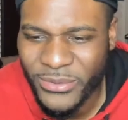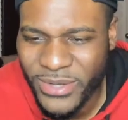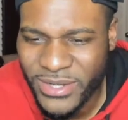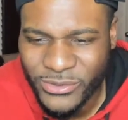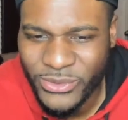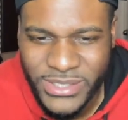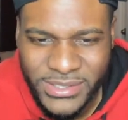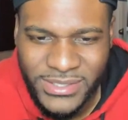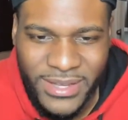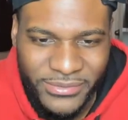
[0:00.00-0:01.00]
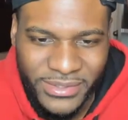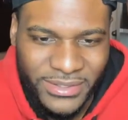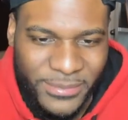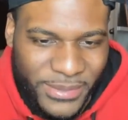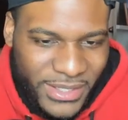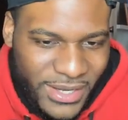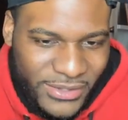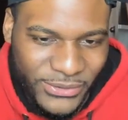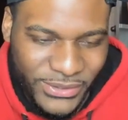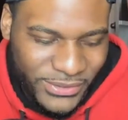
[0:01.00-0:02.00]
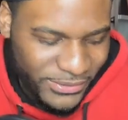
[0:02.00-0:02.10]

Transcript: around 27. I mean, I don't know.